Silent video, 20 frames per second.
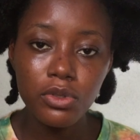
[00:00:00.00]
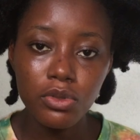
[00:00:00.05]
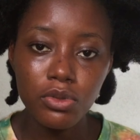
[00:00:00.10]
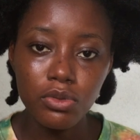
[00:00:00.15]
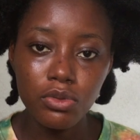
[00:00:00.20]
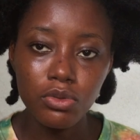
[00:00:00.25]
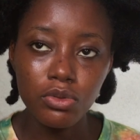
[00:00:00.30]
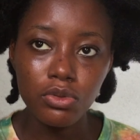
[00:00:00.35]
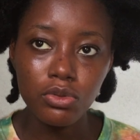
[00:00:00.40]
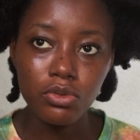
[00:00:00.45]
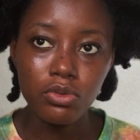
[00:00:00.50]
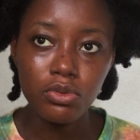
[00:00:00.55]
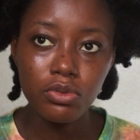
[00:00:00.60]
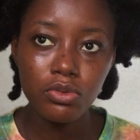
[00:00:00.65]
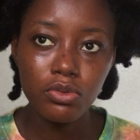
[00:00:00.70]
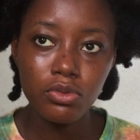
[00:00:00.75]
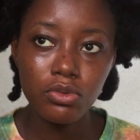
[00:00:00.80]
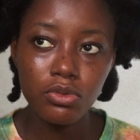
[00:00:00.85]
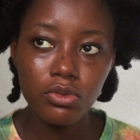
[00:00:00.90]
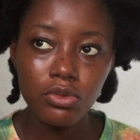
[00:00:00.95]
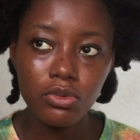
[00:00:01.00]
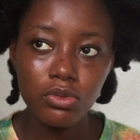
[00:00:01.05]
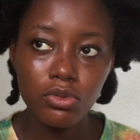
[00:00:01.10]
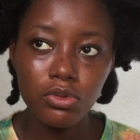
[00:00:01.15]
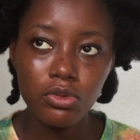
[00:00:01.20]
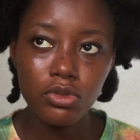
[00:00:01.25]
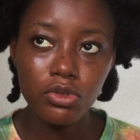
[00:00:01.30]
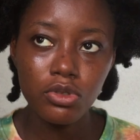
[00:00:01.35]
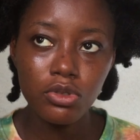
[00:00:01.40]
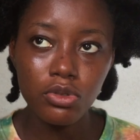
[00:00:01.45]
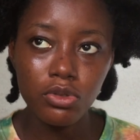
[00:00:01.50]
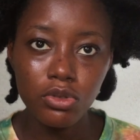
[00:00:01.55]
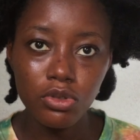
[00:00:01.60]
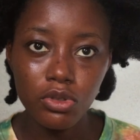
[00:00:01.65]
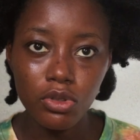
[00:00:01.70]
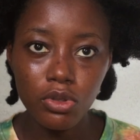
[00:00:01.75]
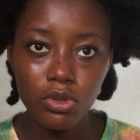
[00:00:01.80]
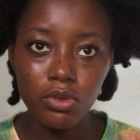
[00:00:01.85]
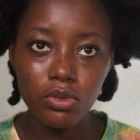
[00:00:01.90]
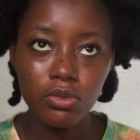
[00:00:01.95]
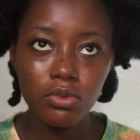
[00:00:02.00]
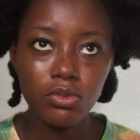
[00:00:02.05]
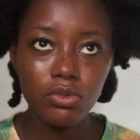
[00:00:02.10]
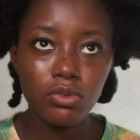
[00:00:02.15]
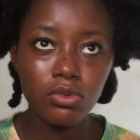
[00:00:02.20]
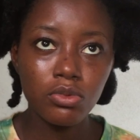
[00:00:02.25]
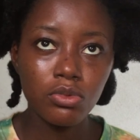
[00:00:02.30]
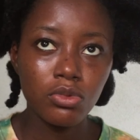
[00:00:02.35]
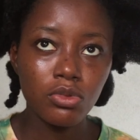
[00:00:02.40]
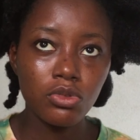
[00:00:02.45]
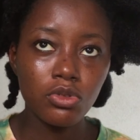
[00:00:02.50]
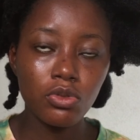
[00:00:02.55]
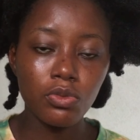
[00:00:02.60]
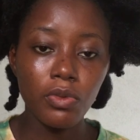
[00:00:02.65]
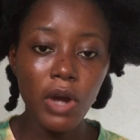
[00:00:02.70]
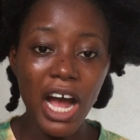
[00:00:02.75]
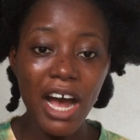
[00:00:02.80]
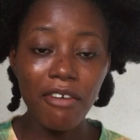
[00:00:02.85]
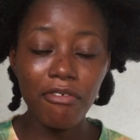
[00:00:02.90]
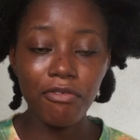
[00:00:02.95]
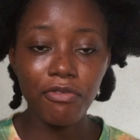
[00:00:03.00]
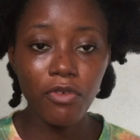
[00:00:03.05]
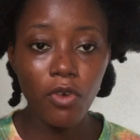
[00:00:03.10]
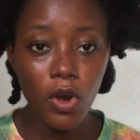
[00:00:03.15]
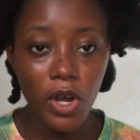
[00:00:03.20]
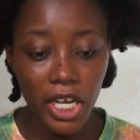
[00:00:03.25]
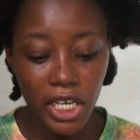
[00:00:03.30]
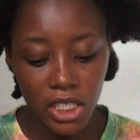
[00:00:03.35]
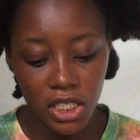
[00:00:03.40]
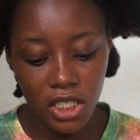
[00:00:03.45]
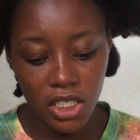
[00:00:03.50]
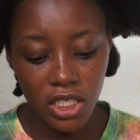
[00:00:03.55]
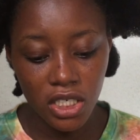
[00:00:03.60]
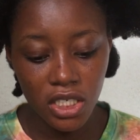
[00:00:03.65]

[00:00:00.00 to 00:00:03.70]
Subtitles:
to avoid